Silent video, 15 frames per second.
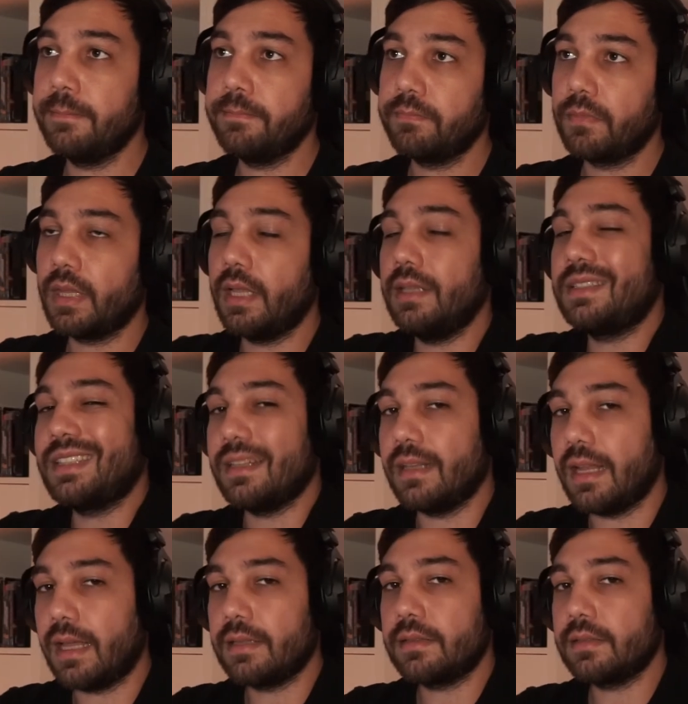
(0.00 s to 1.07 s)
it's a
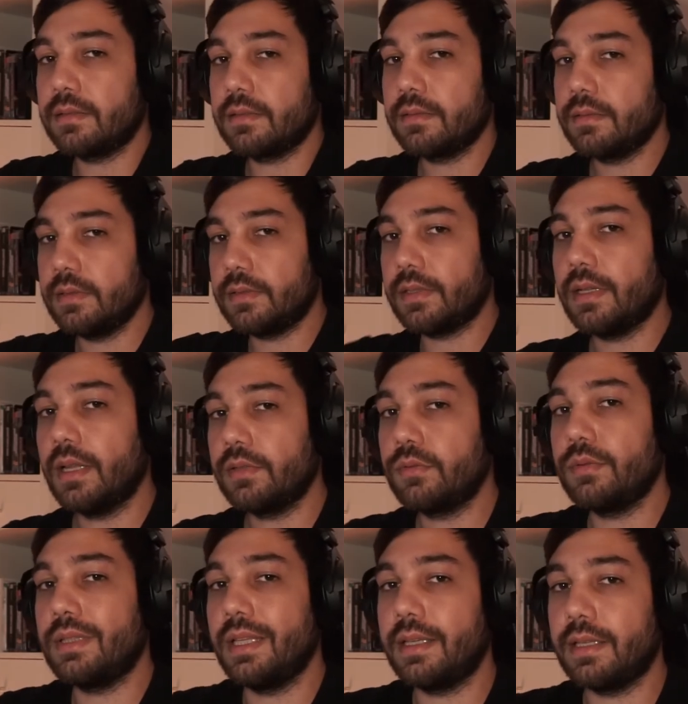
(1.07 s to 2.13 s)
lot. It's a lot to
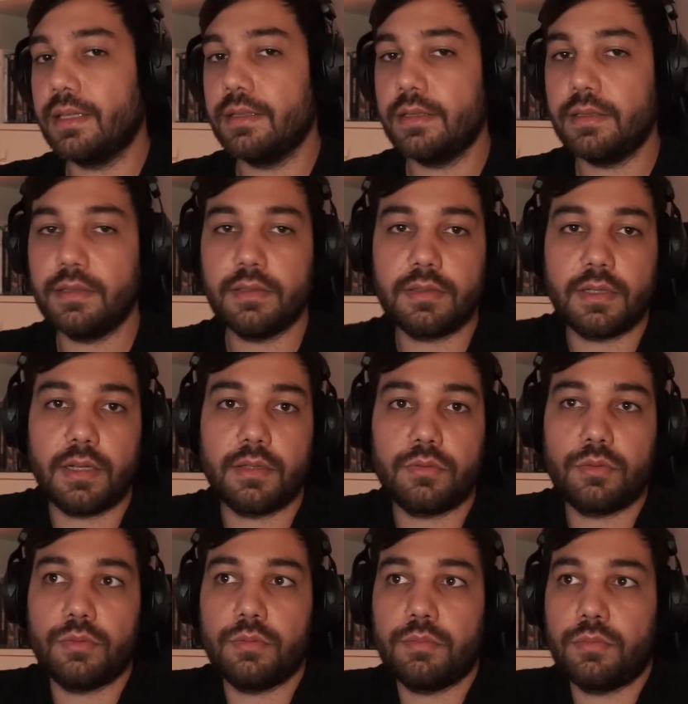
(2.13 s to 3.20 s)
take in, and it's a lot
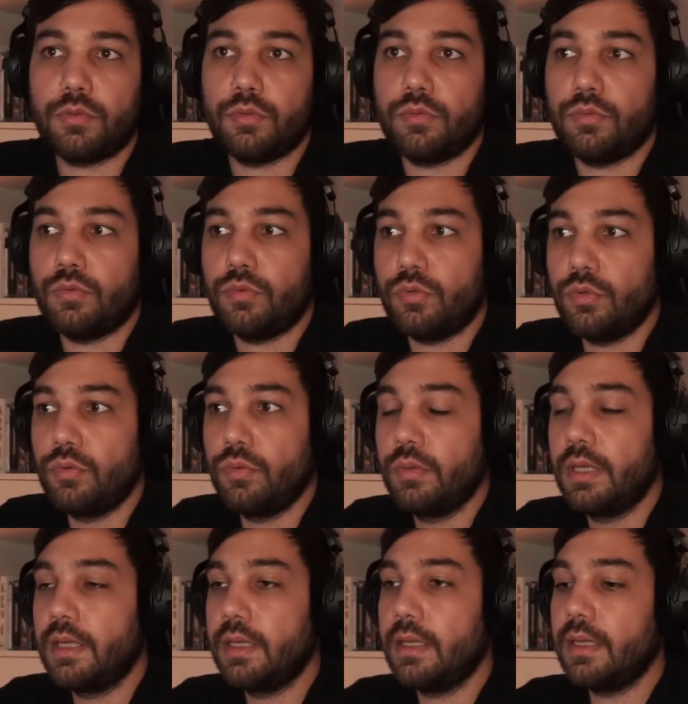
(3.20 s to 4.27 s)
to do.
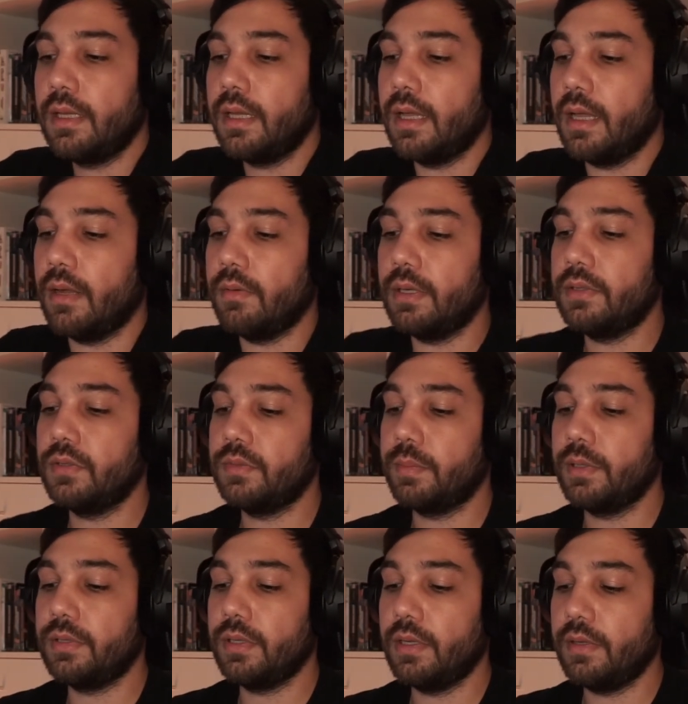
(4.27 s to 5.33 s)
Right,
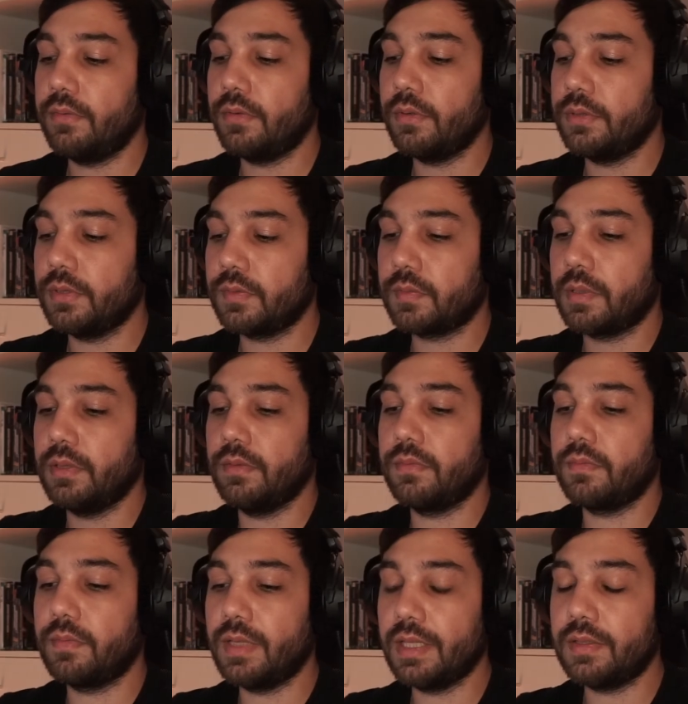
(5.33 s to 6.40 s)
especially if you're just kind of
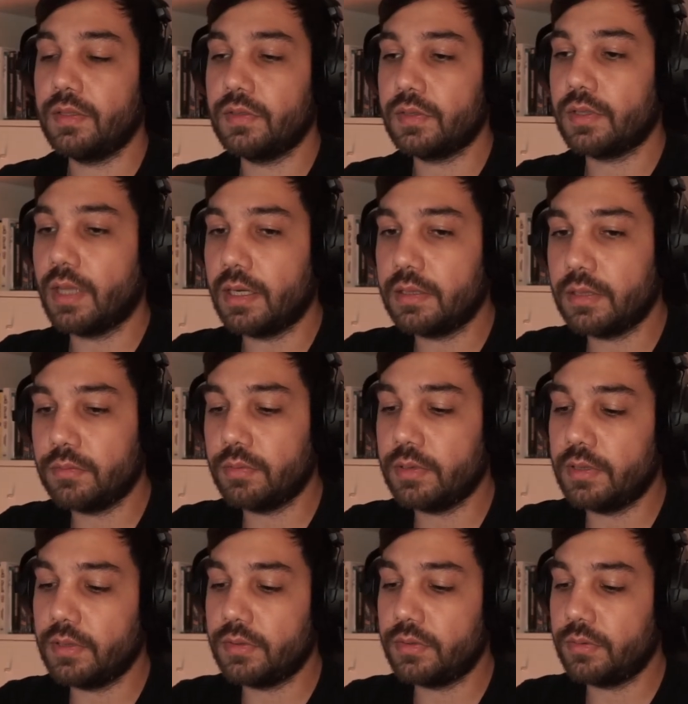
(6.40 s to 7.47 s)
getting started with
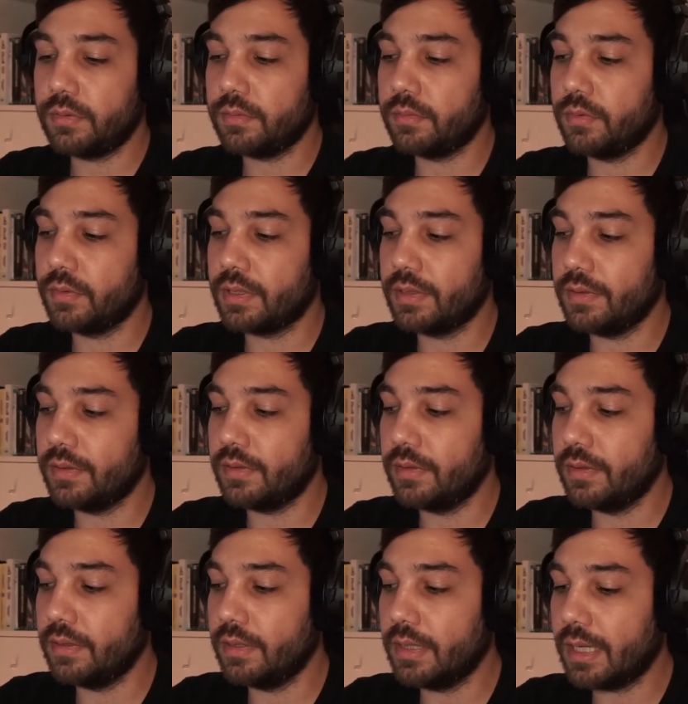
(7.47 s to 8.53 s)
this, you can
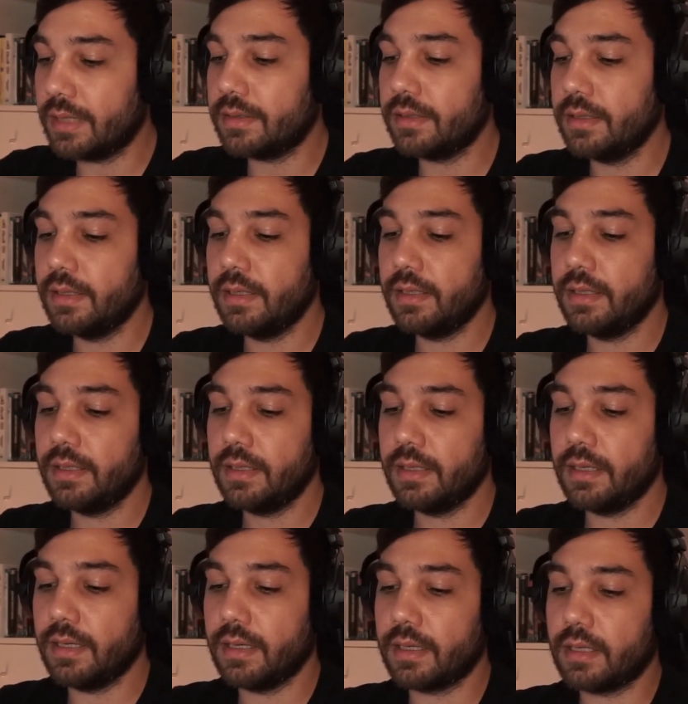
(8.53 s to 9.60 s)
not
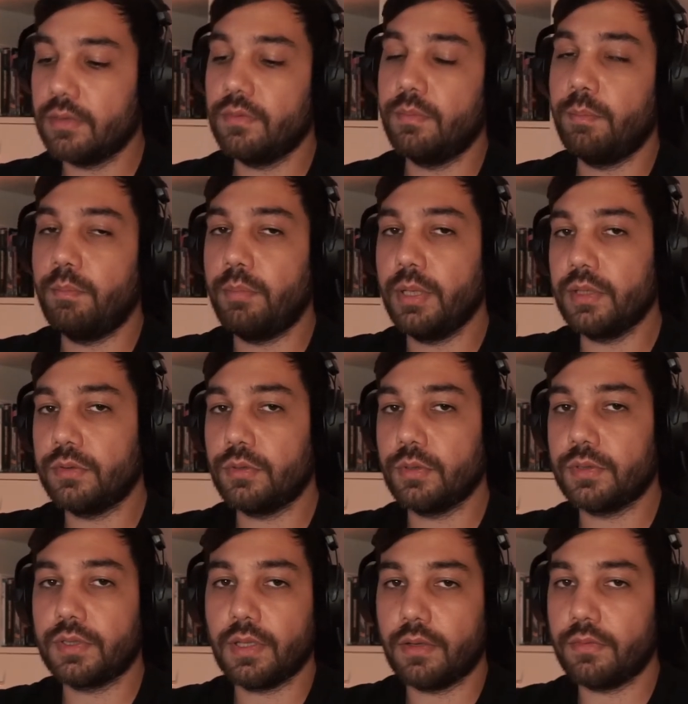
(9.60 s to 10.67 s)
kind of build
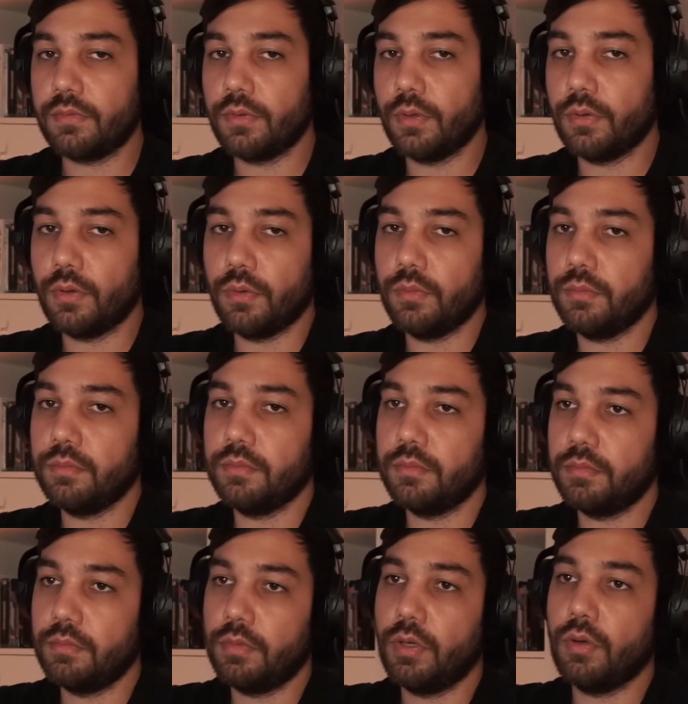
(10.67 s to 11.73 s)
yourself your own
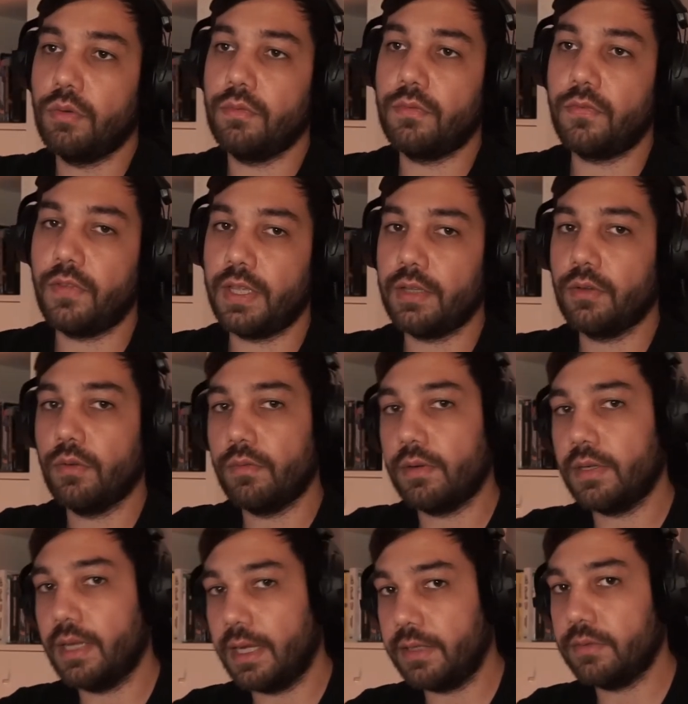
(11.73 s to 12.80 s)
thing
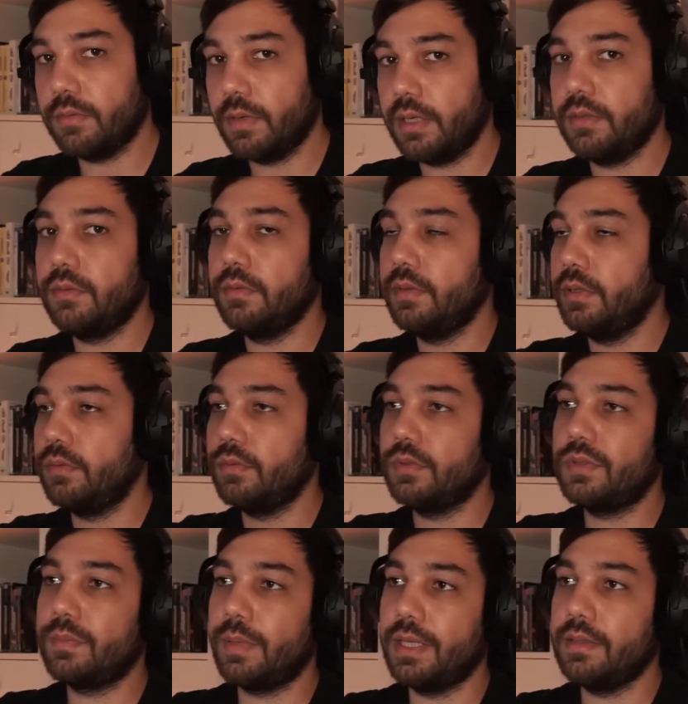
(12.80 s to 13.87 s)
overnight. Right, you need to
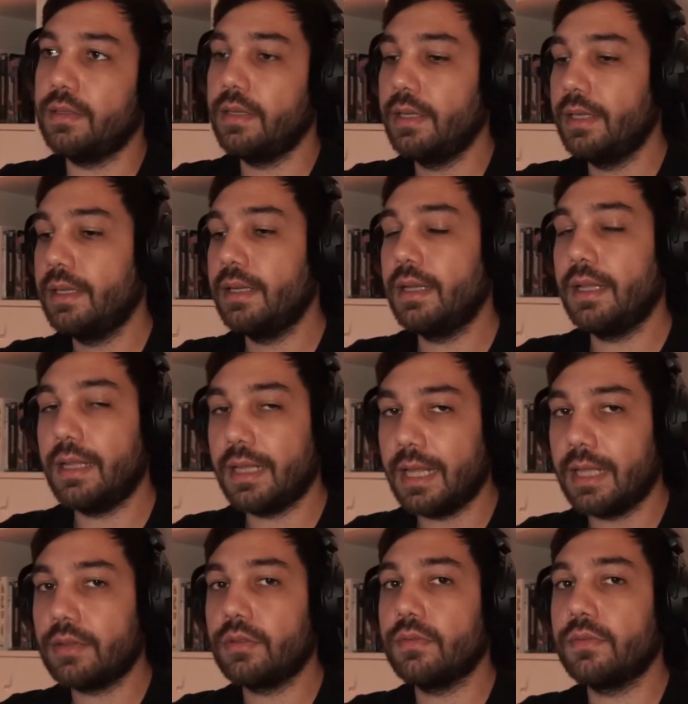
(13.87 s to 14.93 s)
spend a
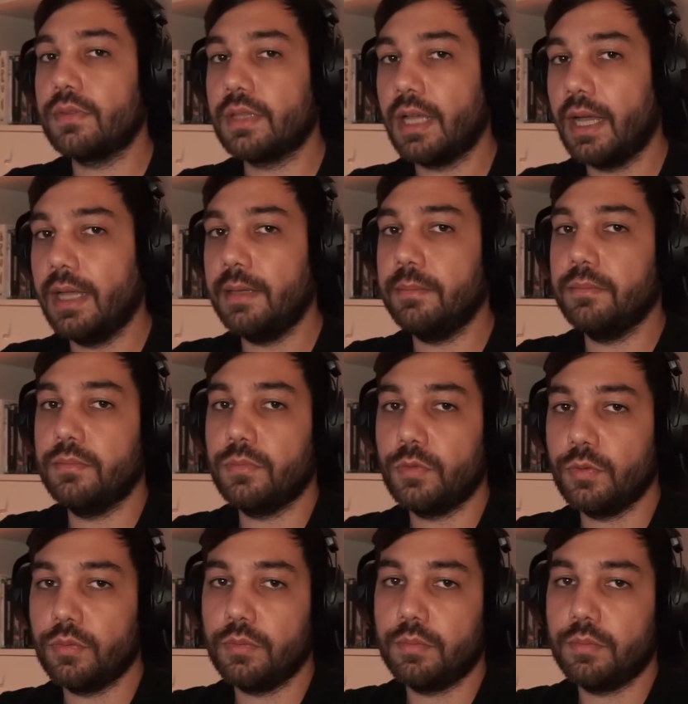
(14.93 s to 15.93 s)
lot of time to